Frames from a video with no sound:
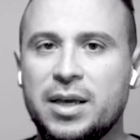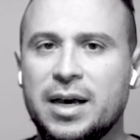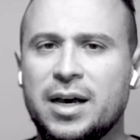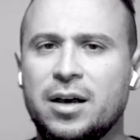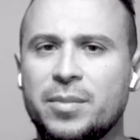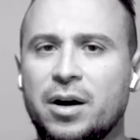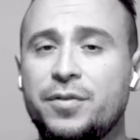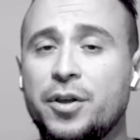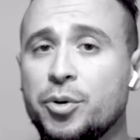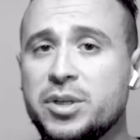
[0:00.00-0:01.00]
Of
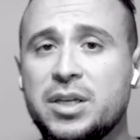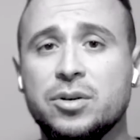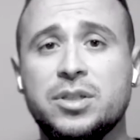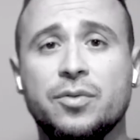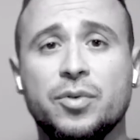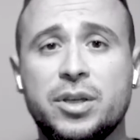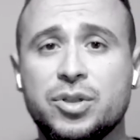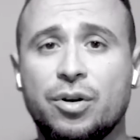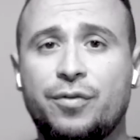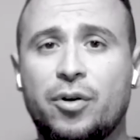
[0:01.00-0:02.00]
the three singles they've released
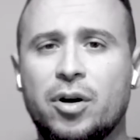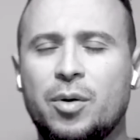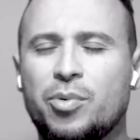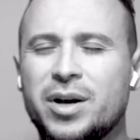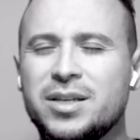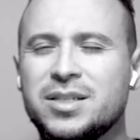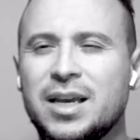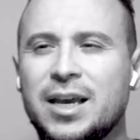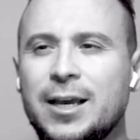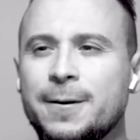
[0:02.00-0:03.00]
so far, I'd probably
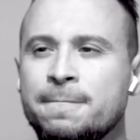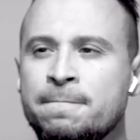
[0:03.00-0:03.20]
say